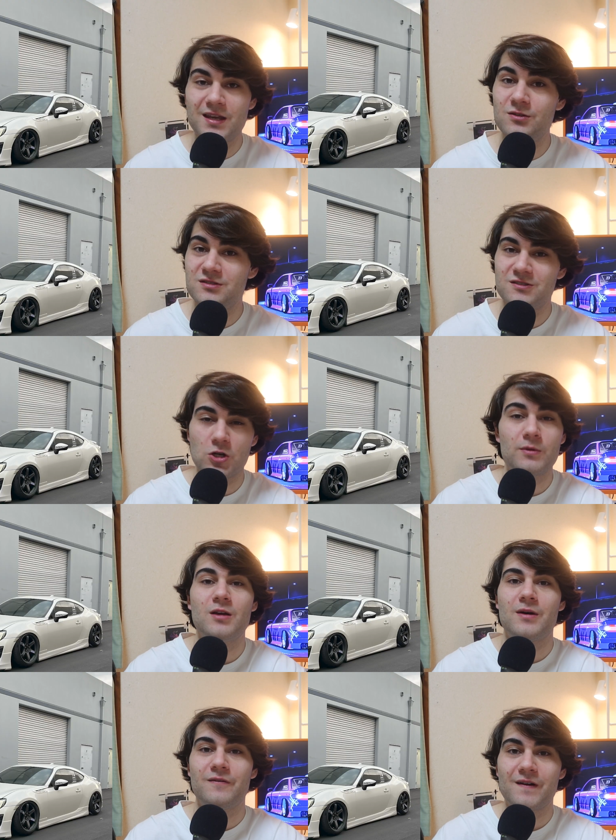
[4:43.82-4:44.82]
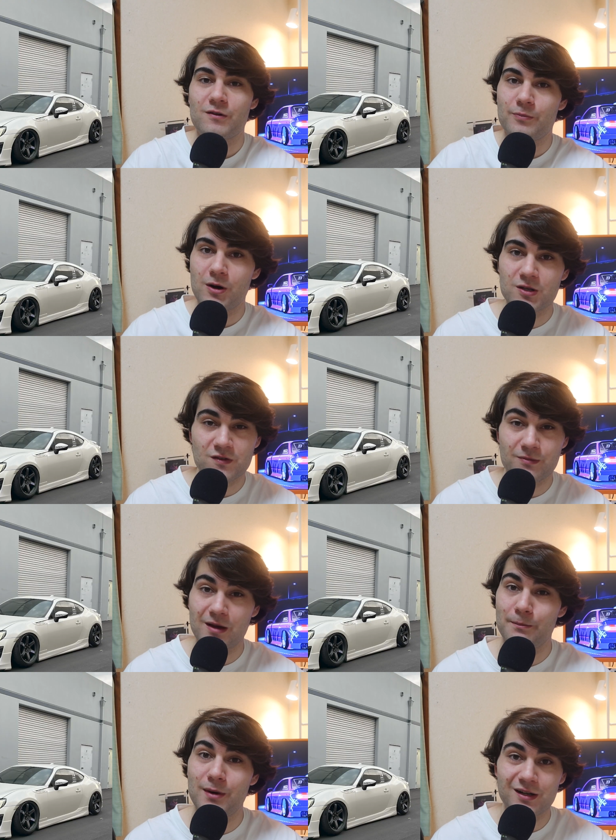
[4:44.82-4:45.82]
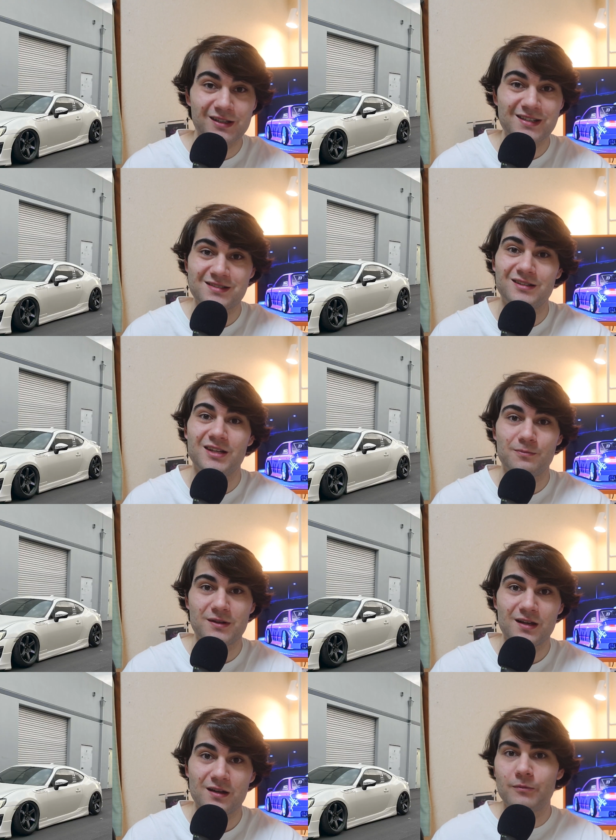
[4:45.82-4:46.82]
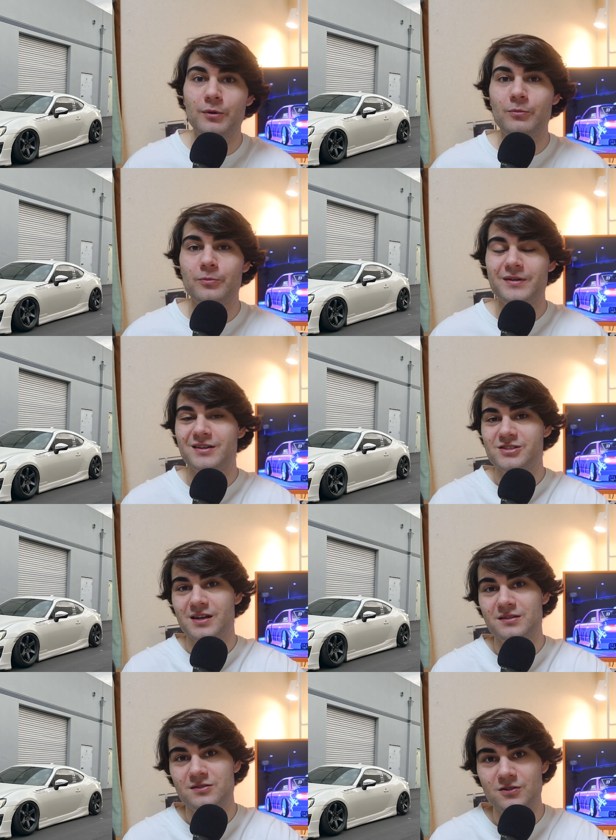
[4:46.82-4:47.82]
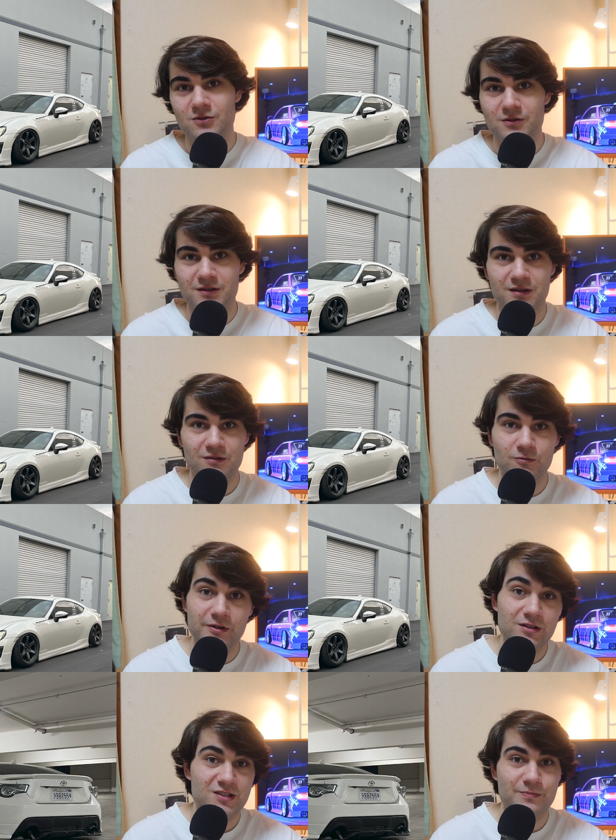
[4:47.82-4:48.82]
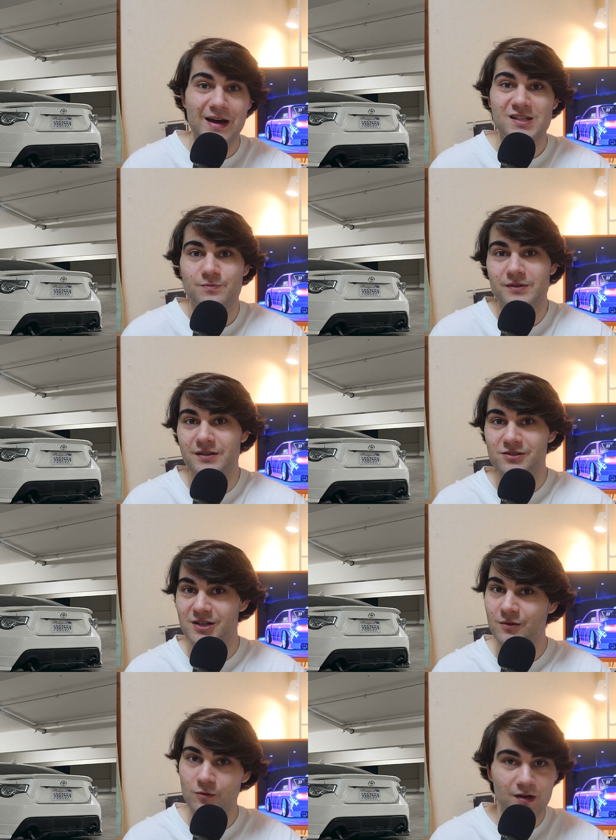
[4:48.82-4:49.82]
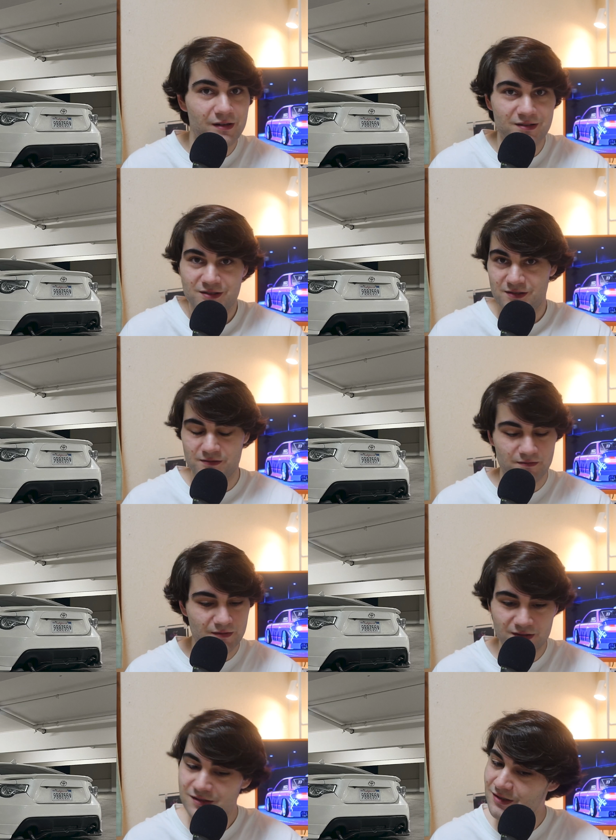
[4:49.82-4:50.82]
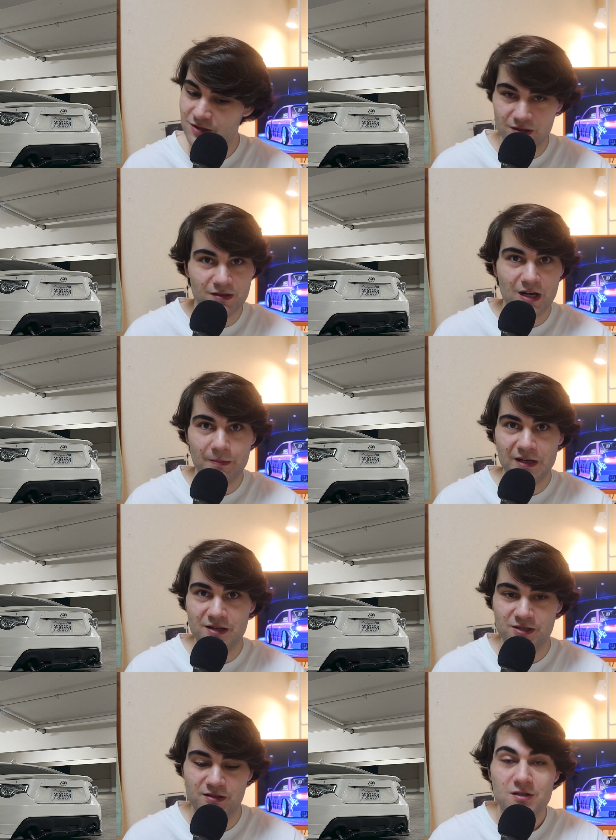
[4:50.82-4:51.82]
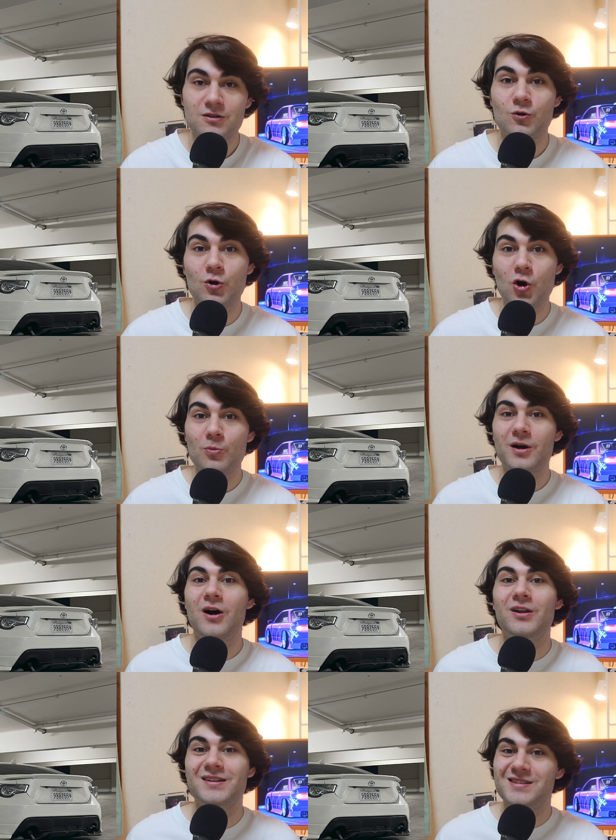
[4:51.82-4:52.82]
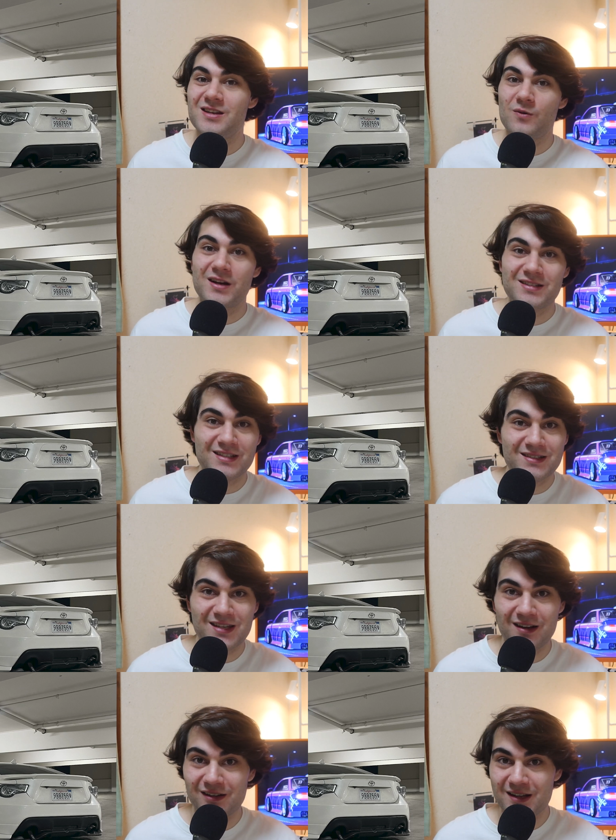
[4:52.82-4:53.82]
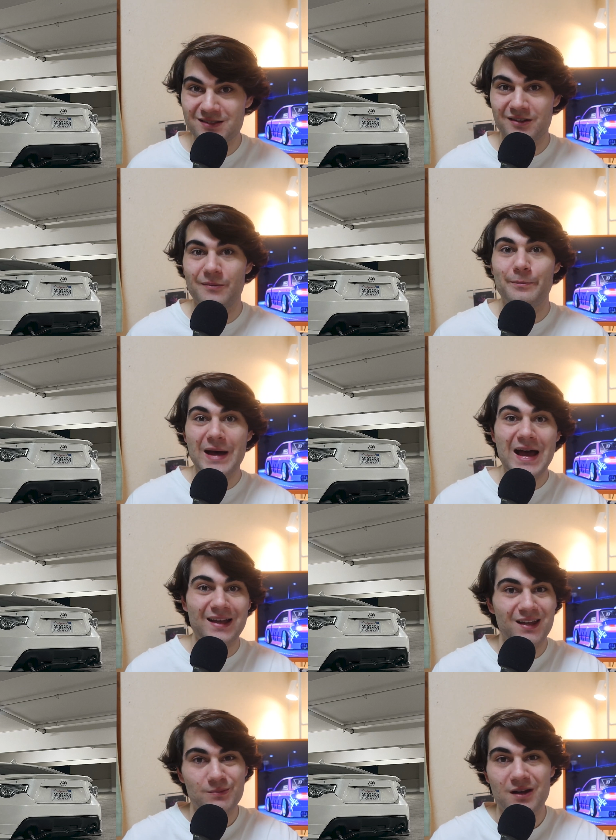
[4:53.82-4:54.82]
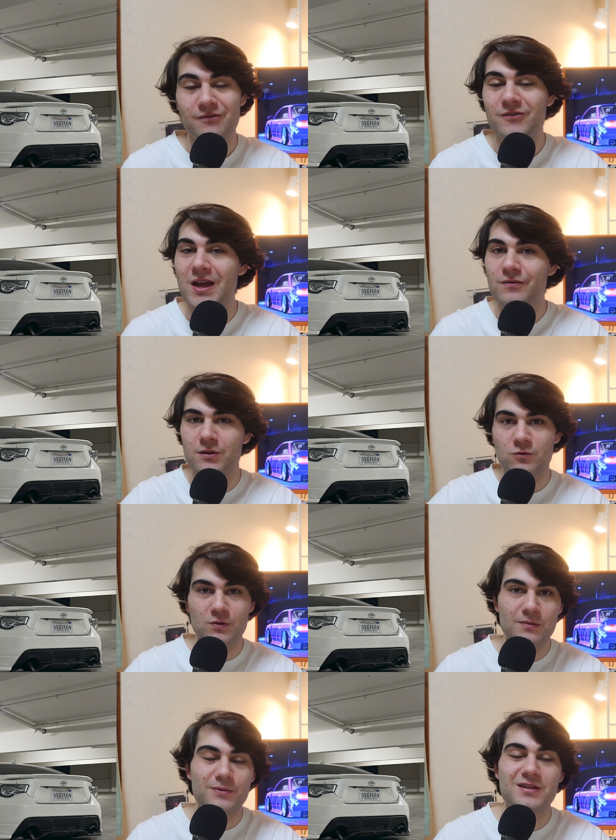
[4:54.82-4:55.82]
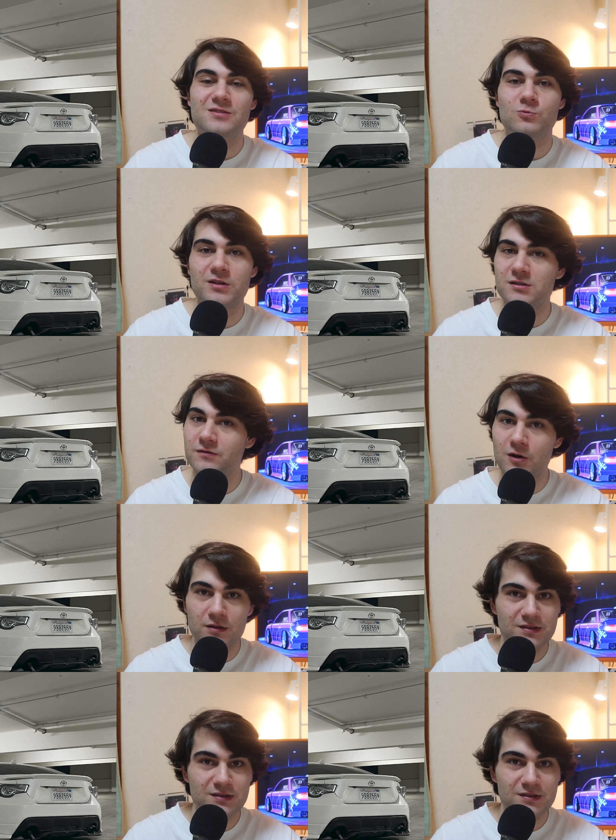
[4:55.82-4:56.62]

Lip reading: He used so many of my favorite parts from that Modelista lip kit. Front bumper being Gen 2 and then rear spats being Gen 1. It's such a good combination. To the chrome Colin TYC taillights on the back, and my favorite 3-piece wheels of all